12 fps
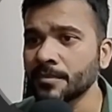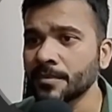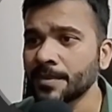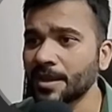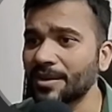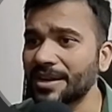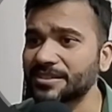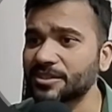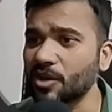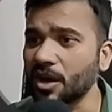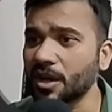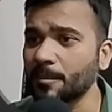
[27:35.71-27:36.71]
Now let's
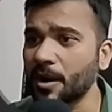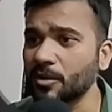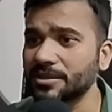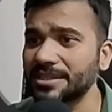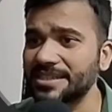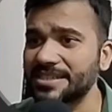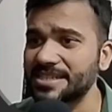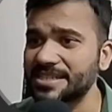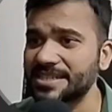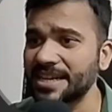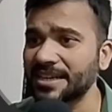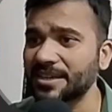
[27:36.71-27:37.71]
talk about the
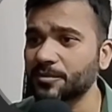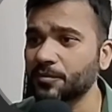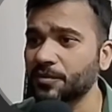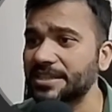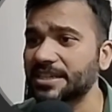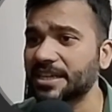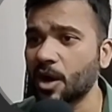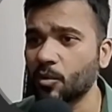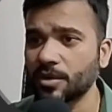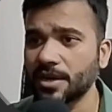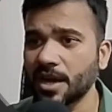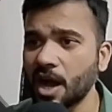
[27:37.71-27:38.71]
distinct with
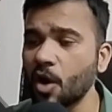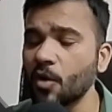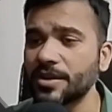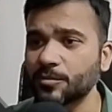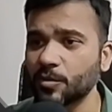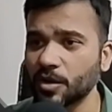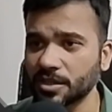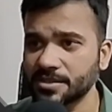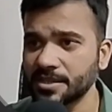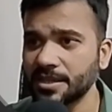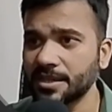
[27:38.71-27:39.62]
count, how it works.